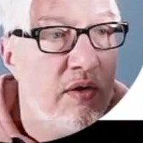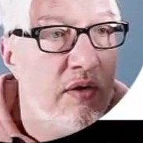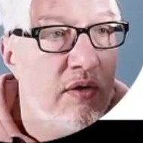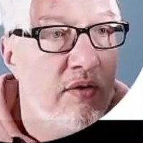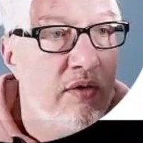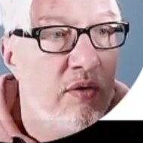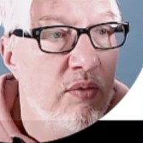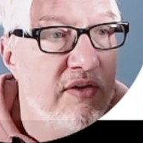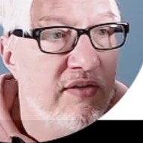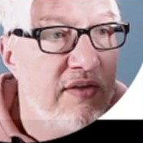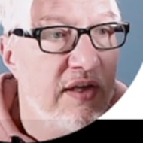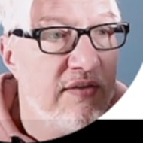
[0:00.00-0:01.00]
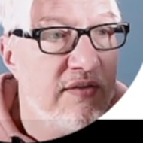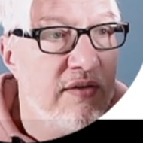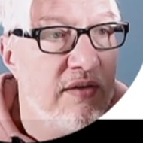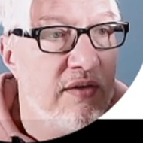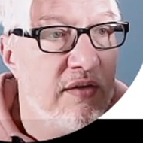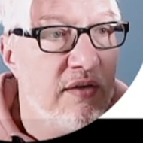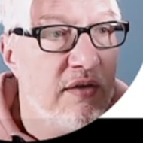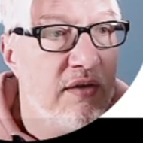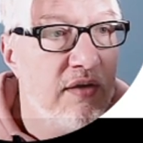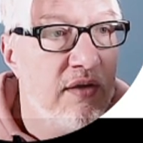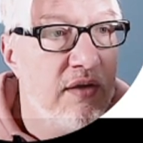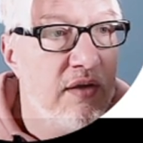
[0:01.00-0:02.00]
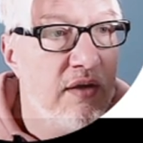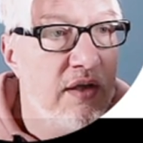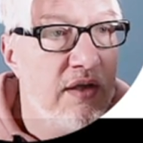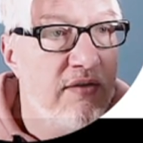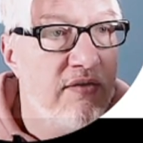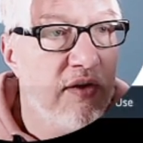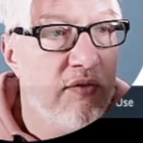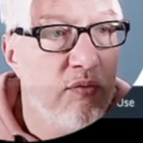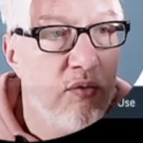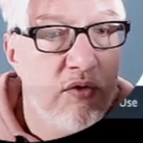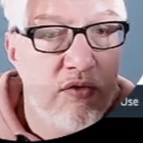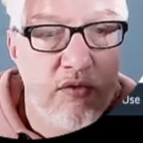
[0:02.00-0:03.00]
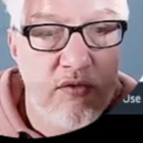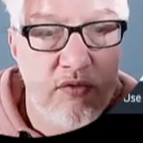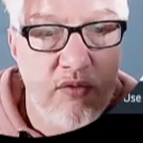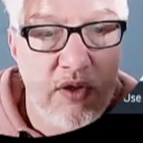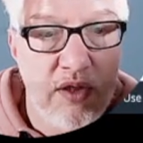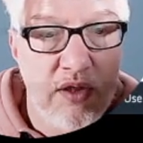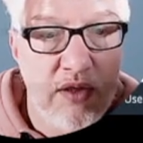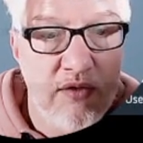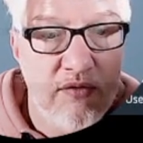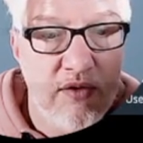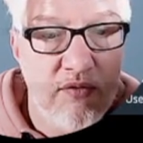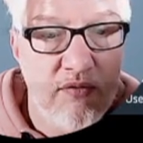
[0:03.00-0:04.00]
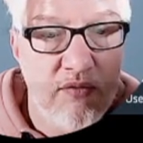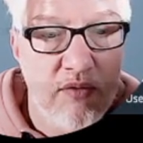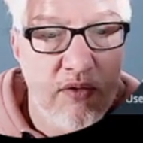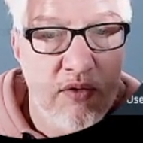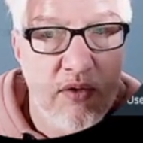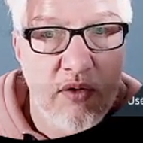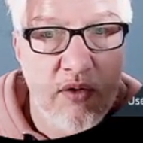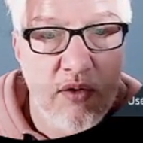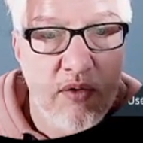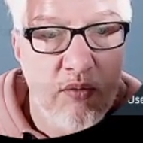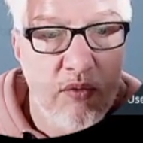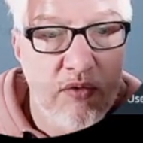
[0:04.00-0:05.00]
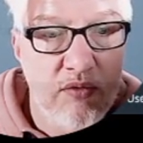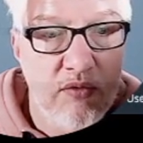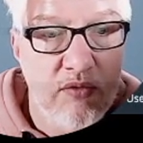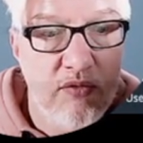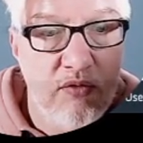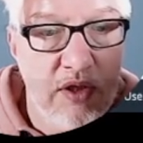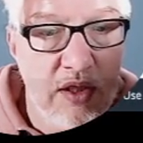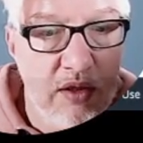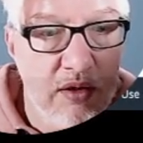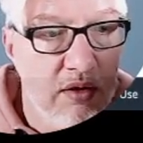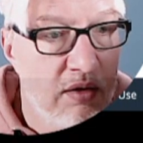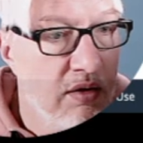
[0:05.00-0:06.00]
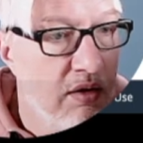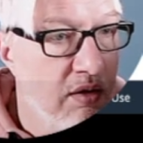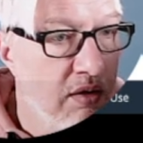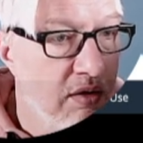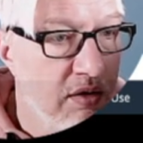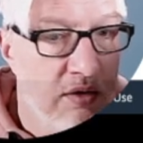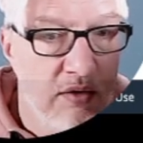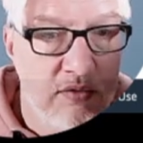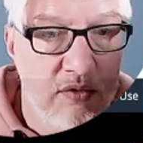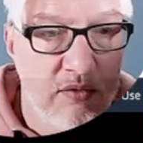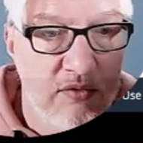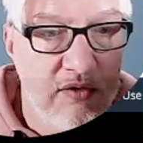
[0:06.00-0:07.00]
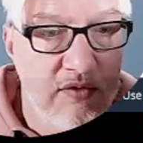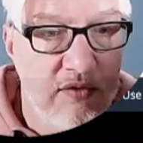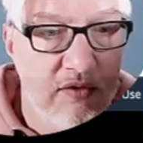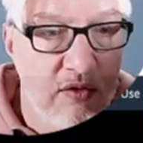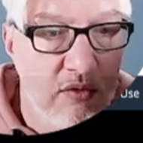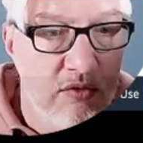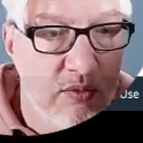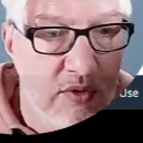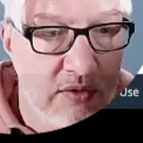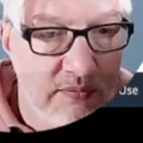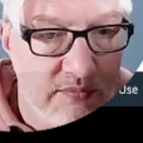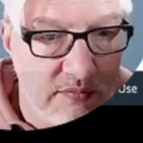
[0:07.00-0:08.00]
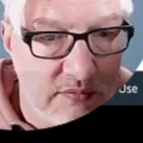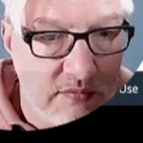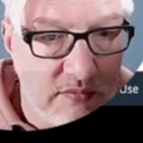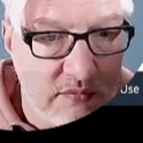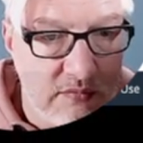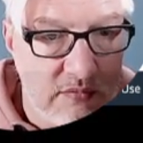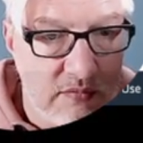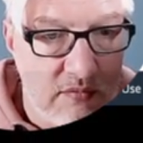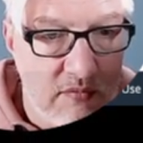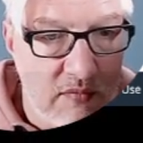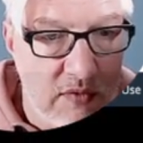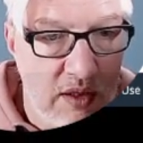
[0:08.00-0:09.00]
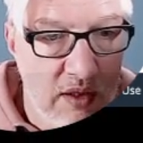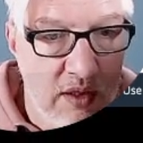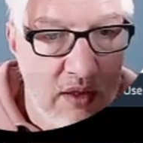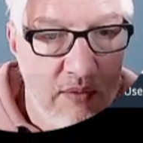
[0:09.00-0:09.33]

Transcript: No, it says eighty-seven one two three eighty-seven one two three. So this is an old one, um,